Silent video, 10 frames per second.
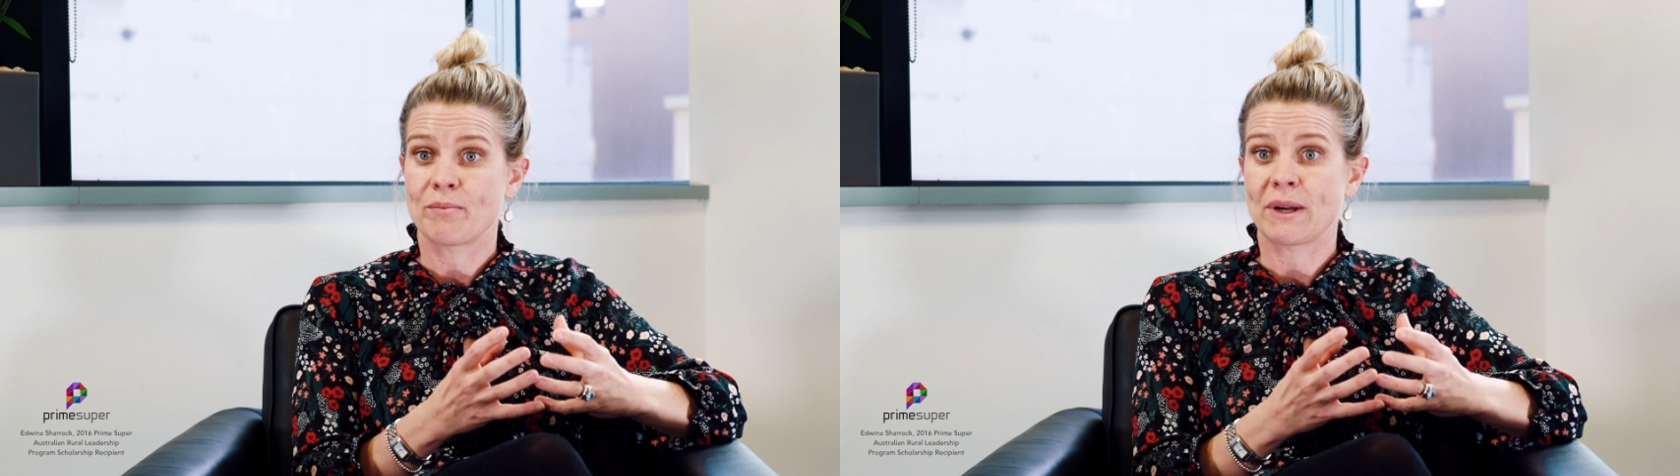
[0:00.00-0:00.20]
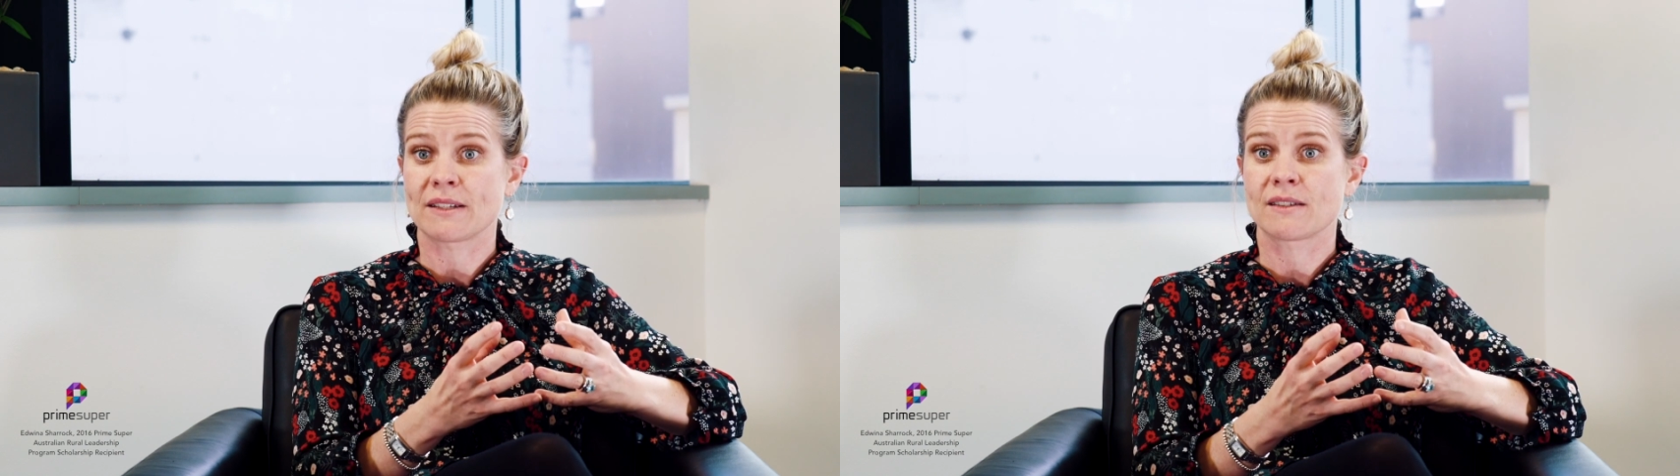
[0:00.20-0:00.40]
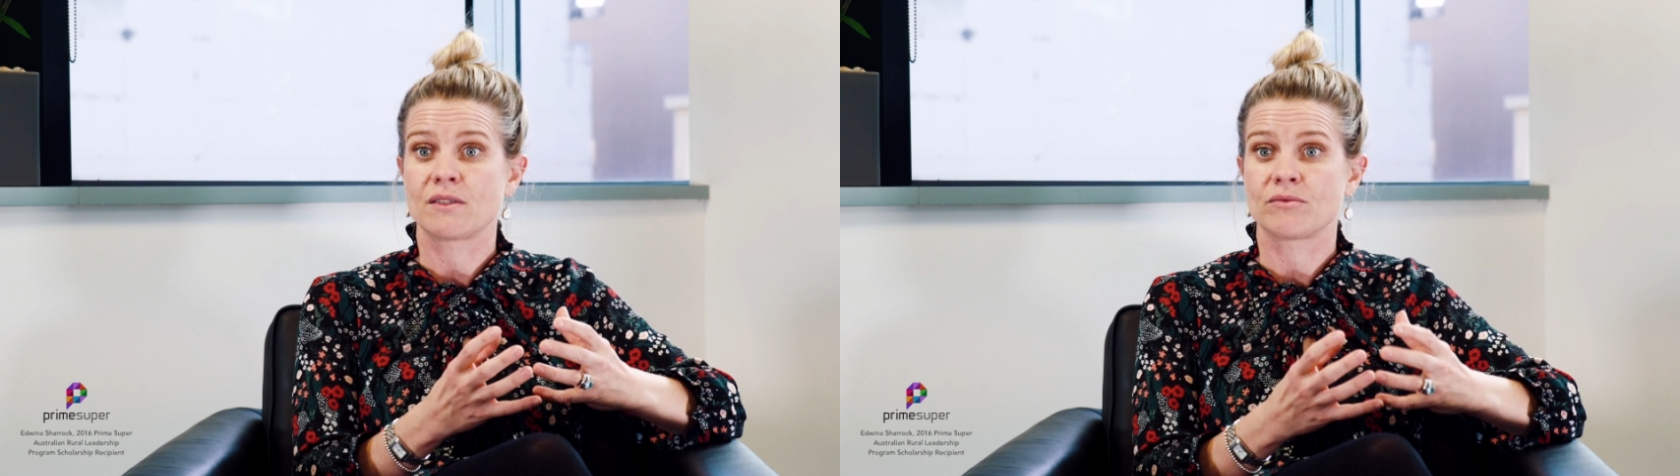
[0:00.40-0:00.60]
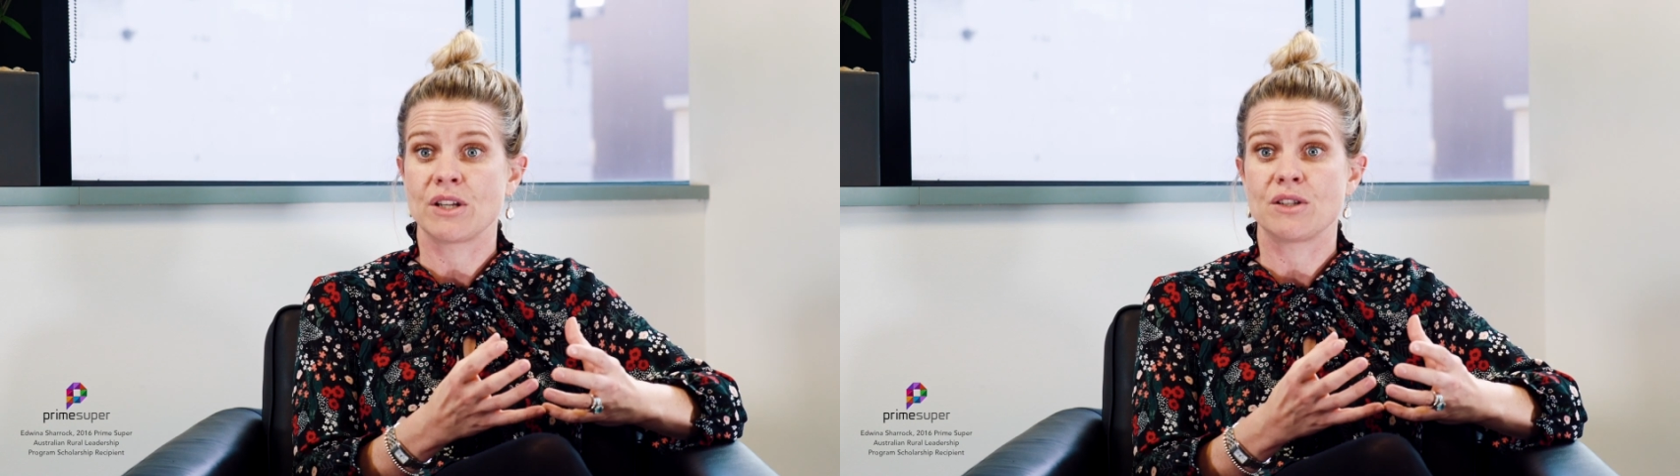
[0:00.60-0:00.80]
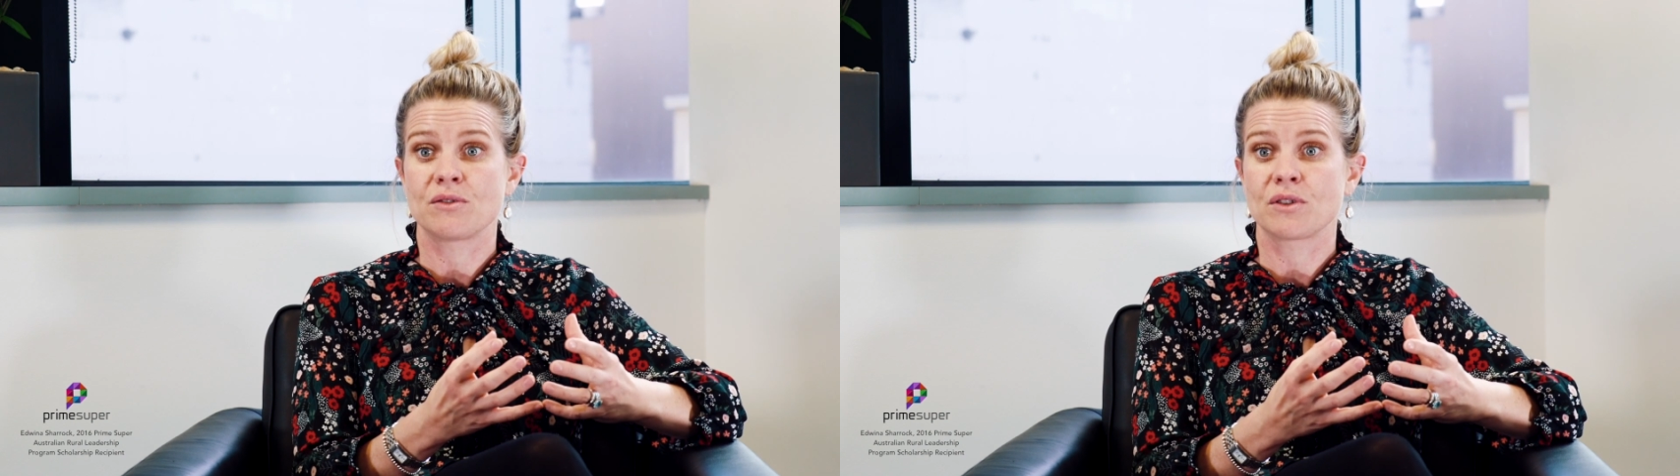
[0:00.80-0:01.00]
robust
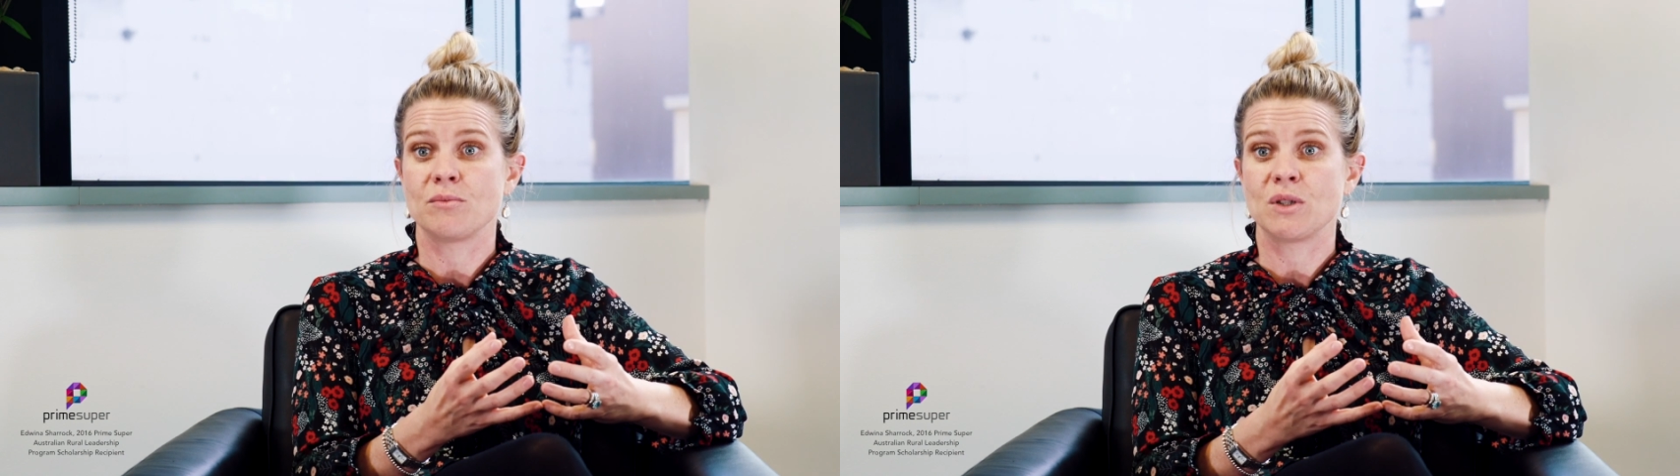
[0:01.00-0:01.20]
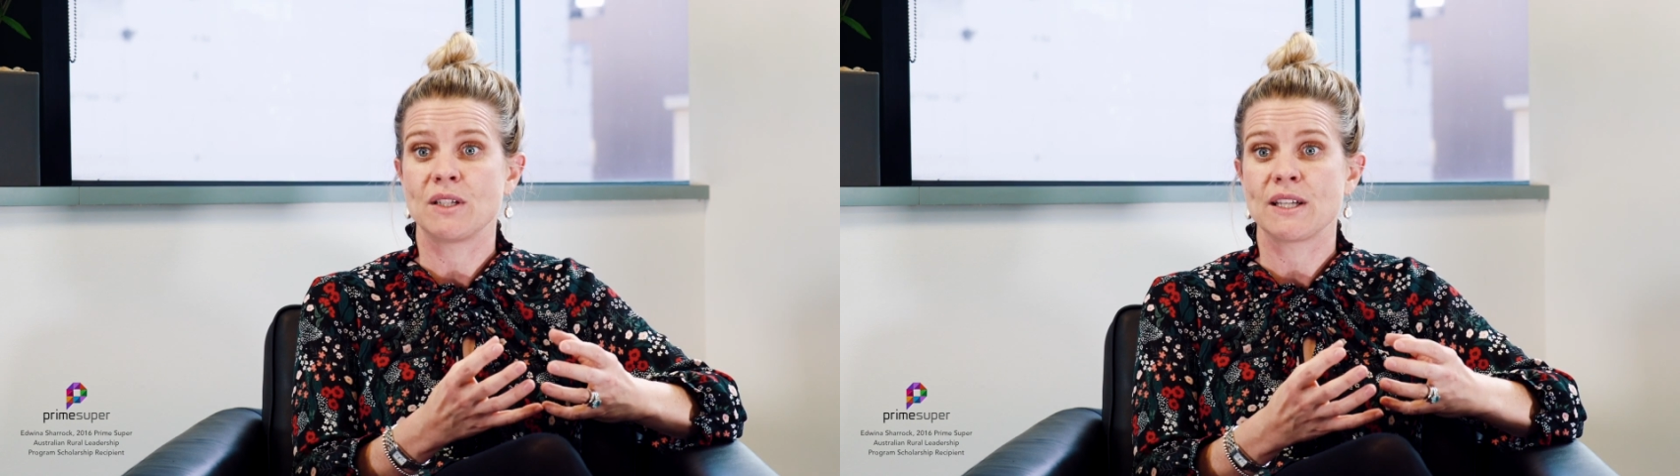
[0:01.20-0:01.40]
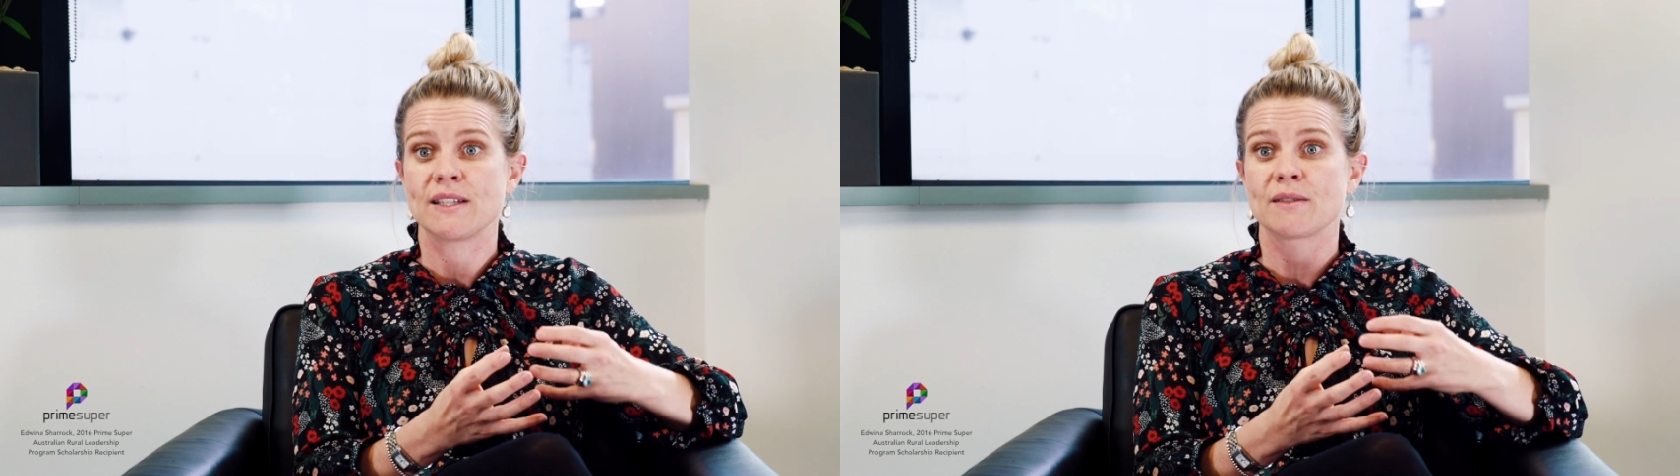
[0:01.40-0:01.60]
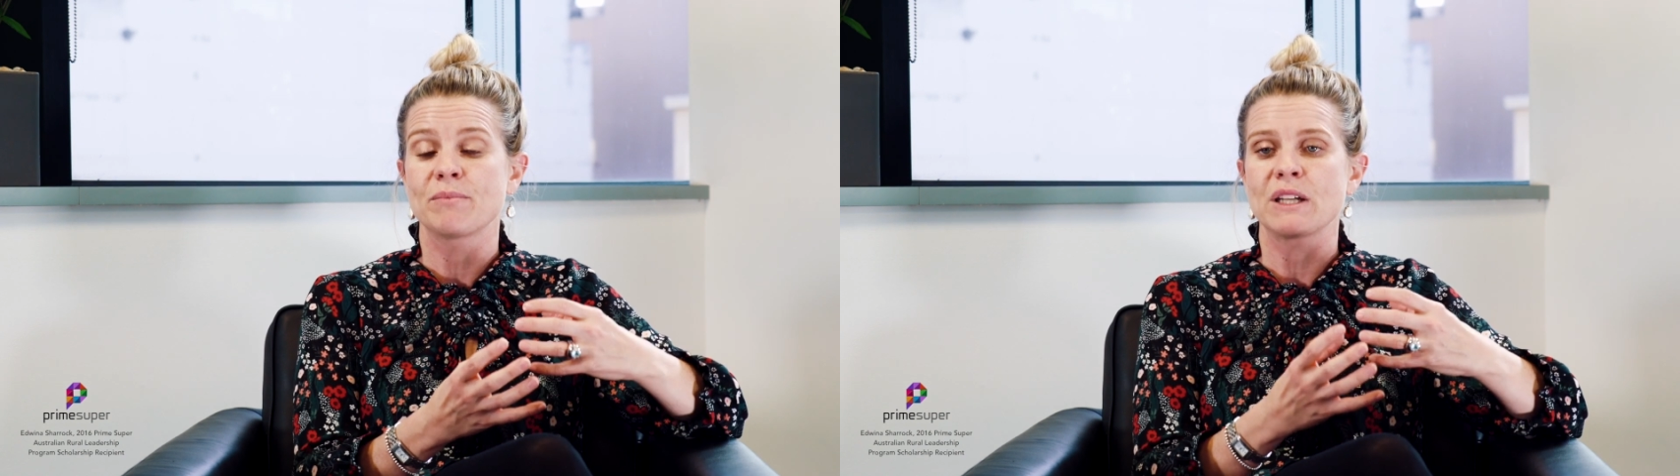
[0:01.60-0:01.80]
regional communities,